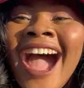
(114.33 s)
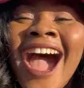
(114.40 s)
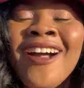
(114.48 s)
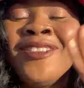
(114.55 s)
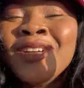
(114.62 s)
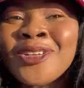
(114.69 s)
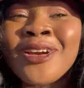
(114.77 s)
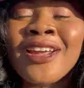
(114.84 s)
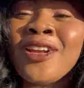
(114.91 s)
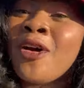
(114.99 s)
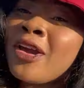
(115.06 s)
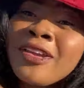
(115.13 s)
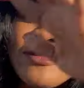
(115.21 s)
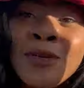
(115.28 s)
have you tried
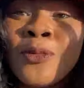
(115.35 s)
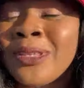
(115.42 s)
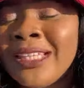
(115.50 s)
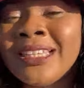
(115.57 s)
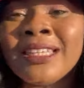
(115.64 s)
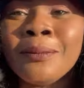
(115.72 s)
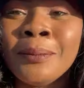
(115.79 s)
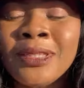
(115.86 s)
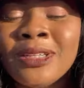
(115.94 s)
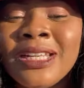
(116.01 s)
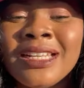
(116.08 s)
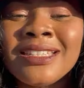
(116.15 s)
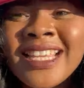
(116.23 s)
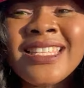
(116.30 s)
or even within the
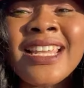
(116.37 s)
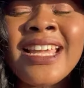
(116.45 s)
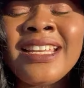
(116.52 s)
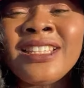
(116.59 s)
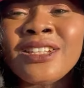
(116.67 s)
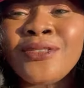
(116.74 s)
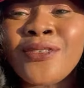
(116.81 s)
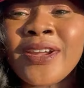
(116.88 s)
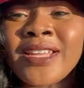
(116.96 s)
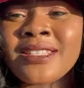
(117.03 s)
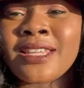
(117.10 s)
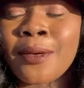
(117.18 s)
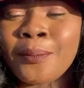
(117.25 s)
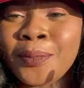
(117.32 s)
middle east is there any
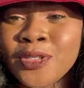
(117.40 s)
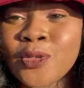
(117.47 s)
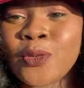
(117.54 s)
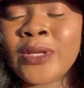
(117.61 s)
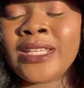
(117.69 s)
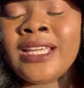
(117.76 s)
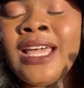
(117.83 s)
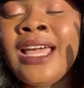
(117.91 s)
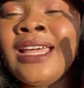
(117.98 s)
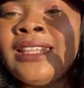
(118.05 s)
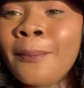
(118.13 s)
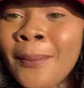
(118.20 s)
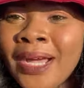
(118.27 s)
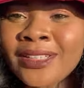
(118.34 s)
difference between
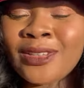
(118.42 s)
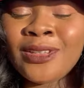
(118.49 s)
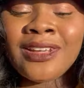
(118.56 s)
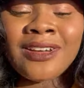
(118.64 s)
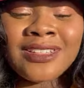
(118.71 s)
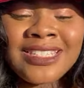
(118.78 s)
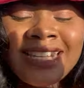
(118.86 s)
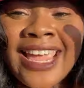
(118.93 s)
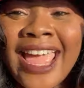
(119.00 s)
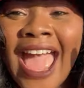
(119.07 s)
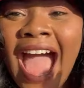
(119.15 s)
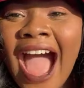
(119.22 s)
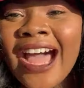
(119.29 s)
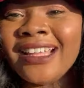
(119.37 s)
the mcdonald's
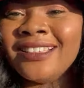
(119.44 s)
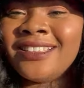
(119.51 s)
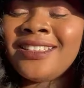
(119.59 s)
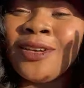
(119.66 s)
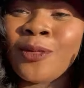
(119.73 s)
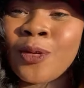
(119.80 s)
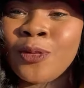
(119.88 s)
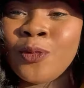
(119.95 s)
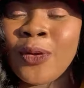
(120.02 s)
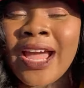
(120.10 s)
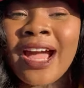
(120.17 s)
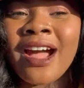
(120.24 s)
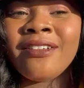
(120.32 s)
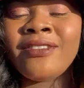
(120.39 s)
here and the one we
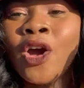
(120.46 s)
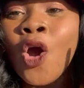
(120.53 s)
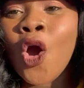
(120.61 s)
have